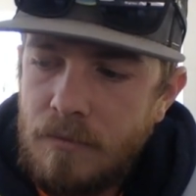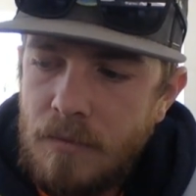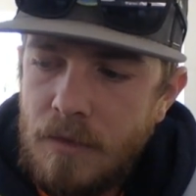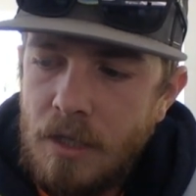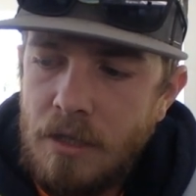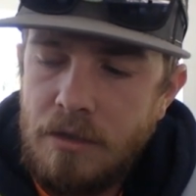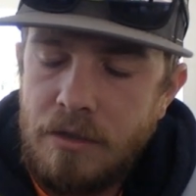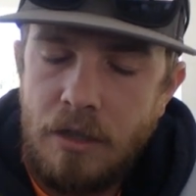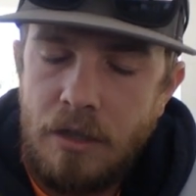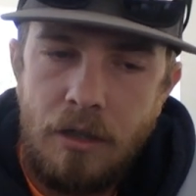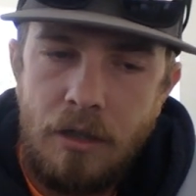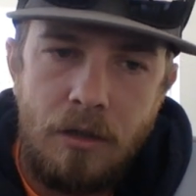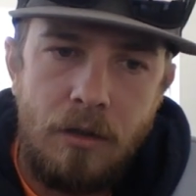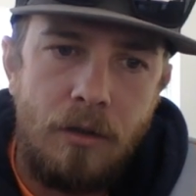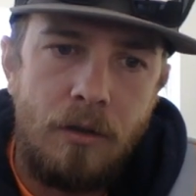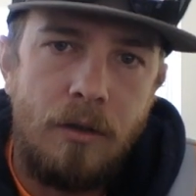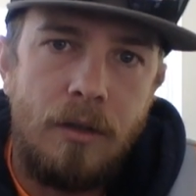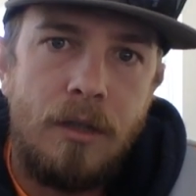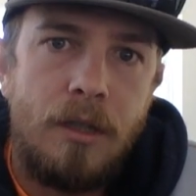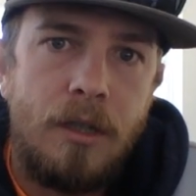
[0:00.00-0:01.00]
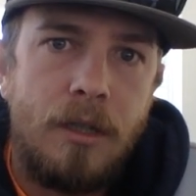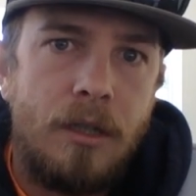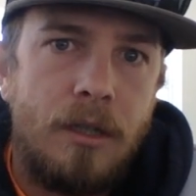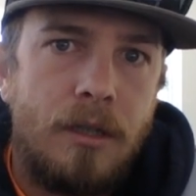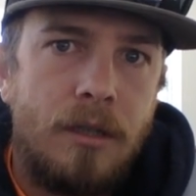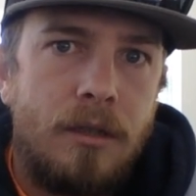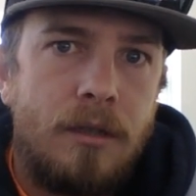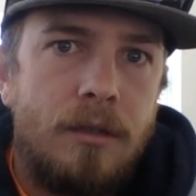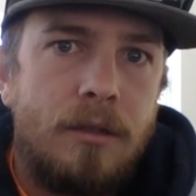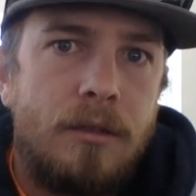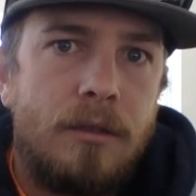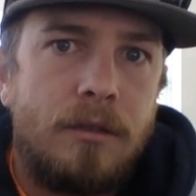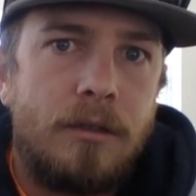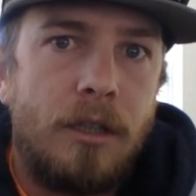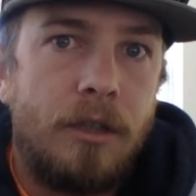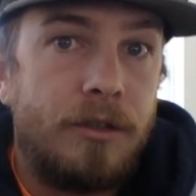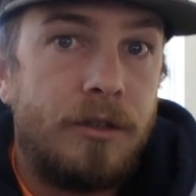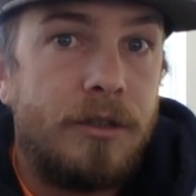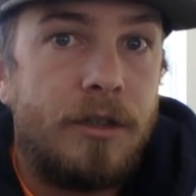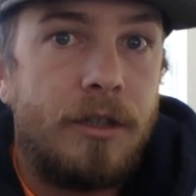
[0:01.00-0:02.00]
So
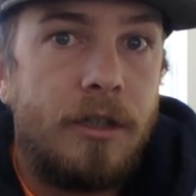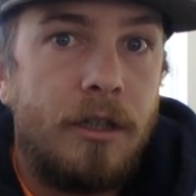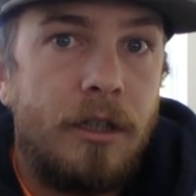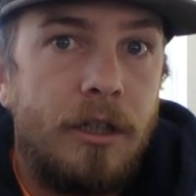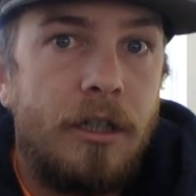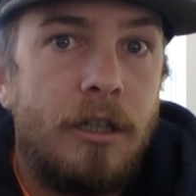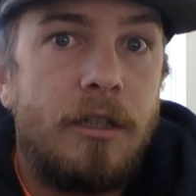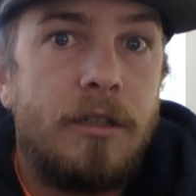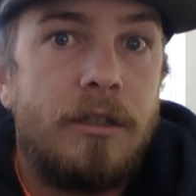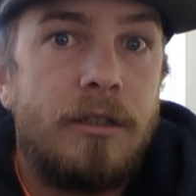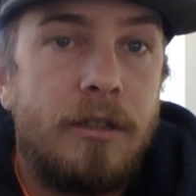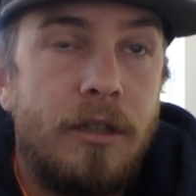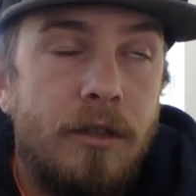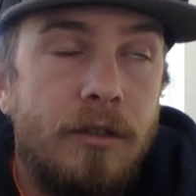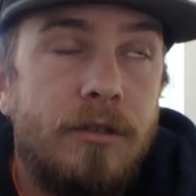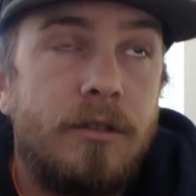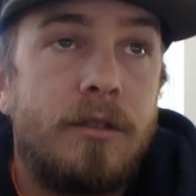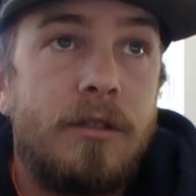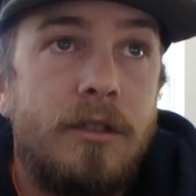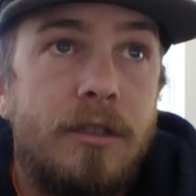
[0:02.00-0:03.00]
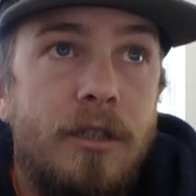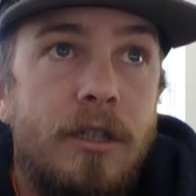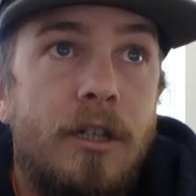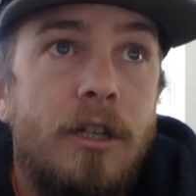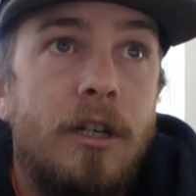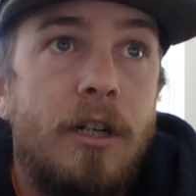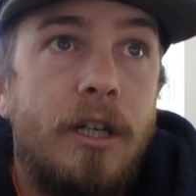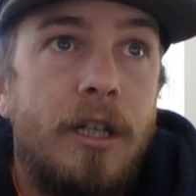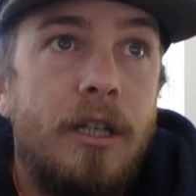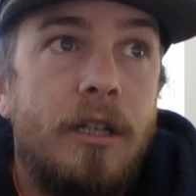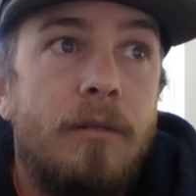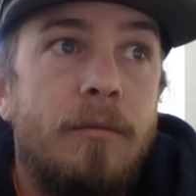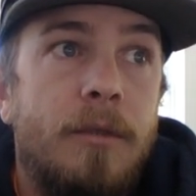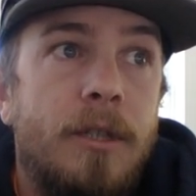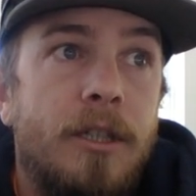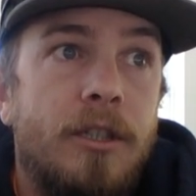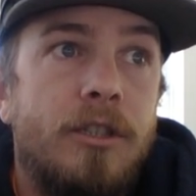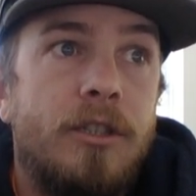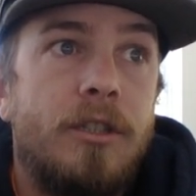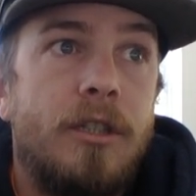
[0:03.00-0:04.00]
Social Security
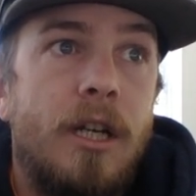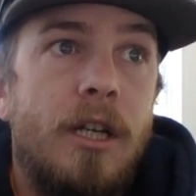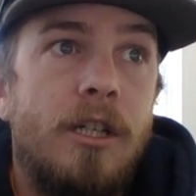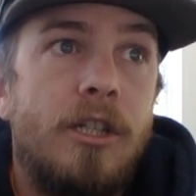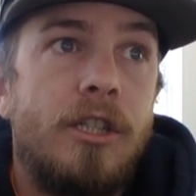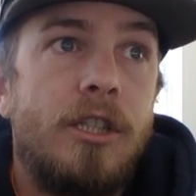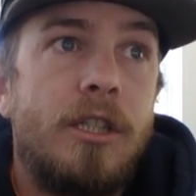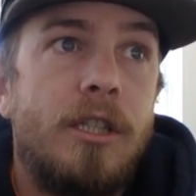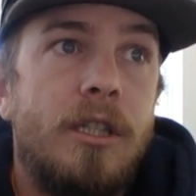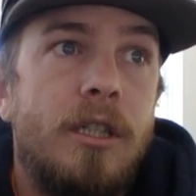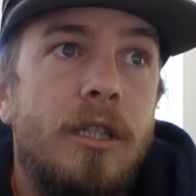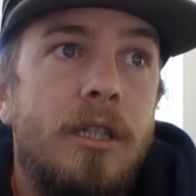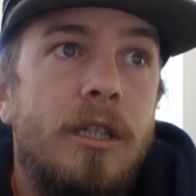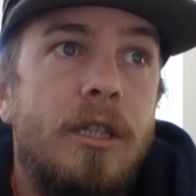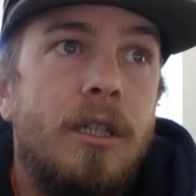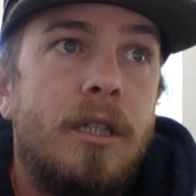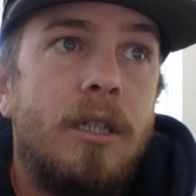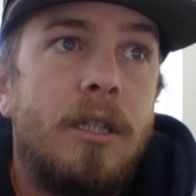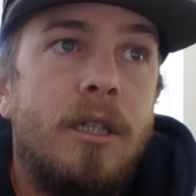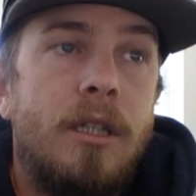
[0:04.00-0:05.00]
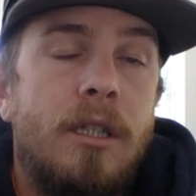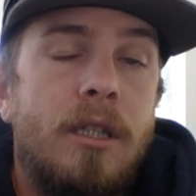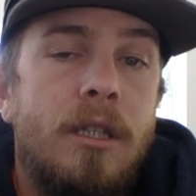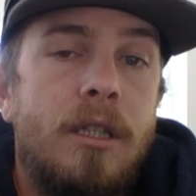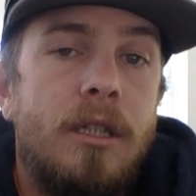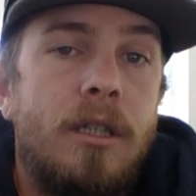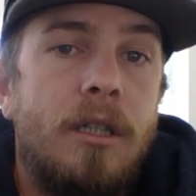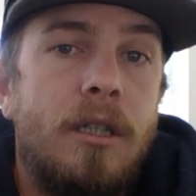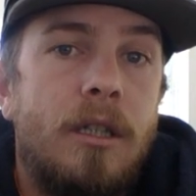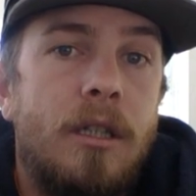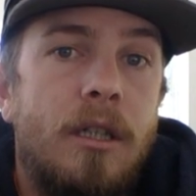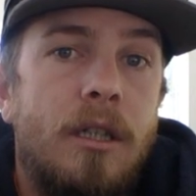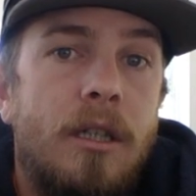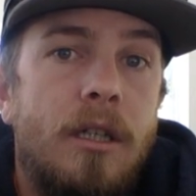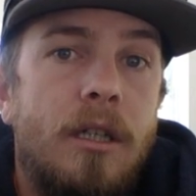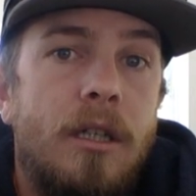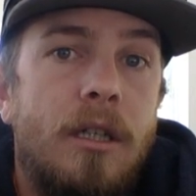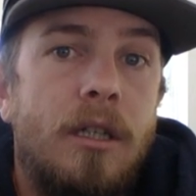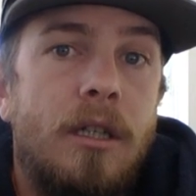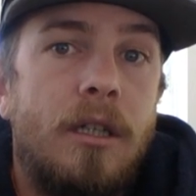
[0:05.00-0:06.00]
Administration
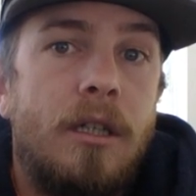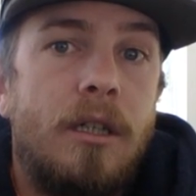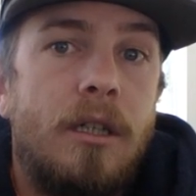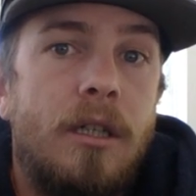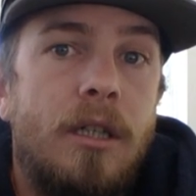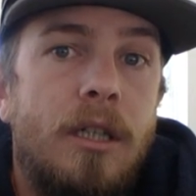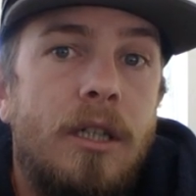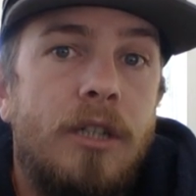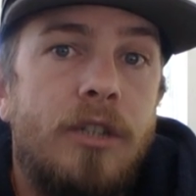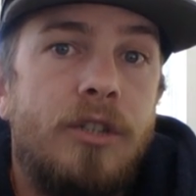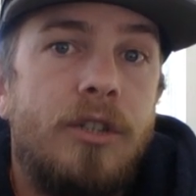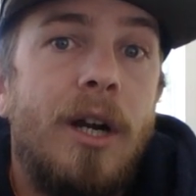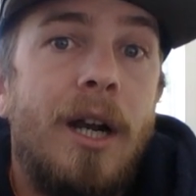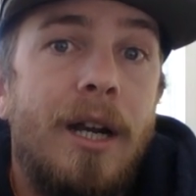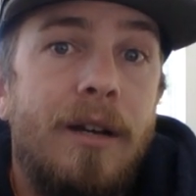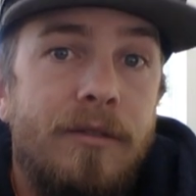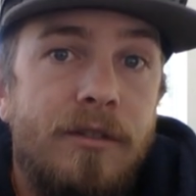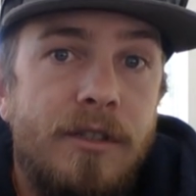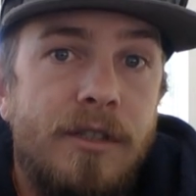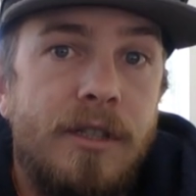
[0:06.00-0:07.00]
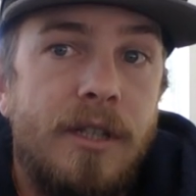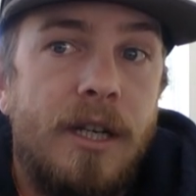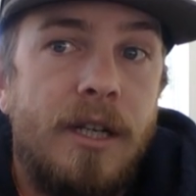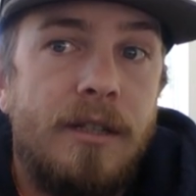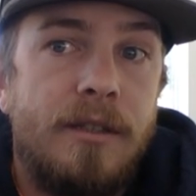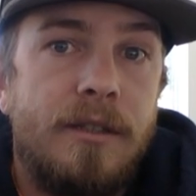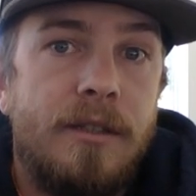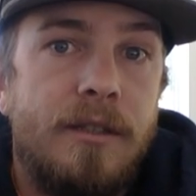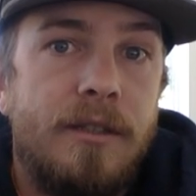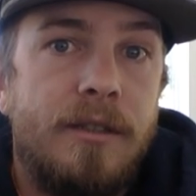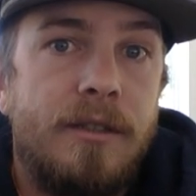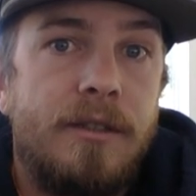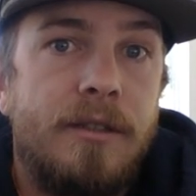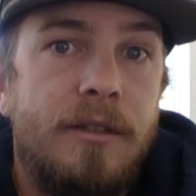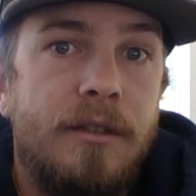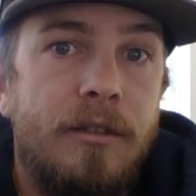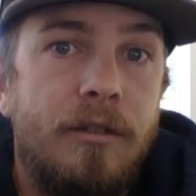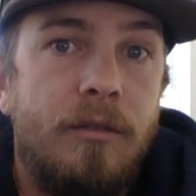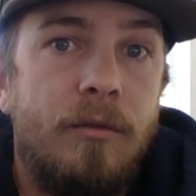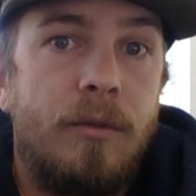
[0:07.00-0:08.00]
and driver's license
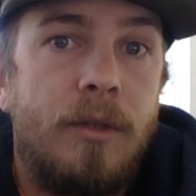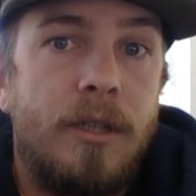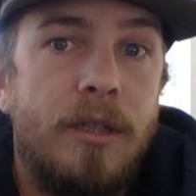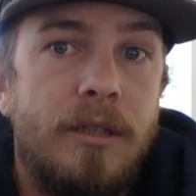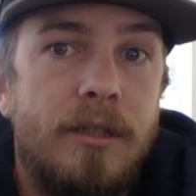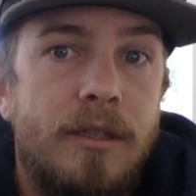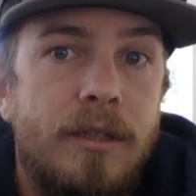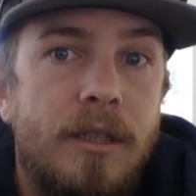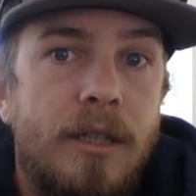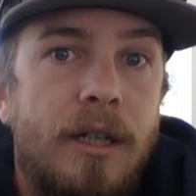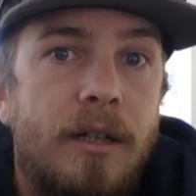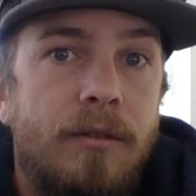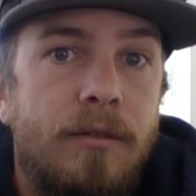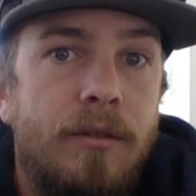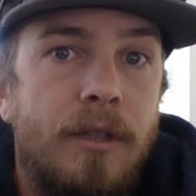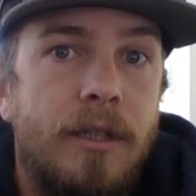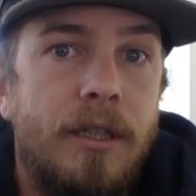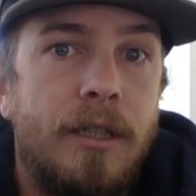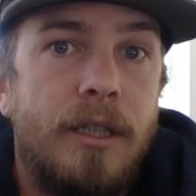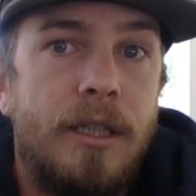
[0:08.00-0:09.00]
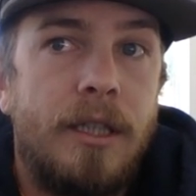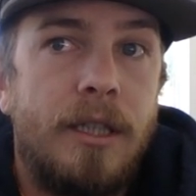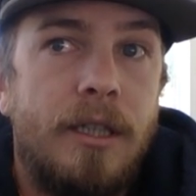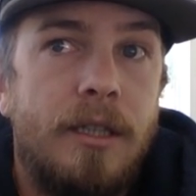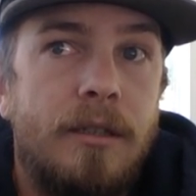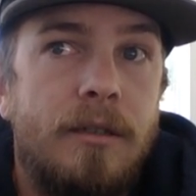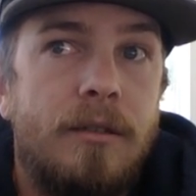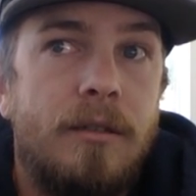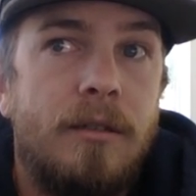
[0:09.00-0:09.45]
are the ones that I really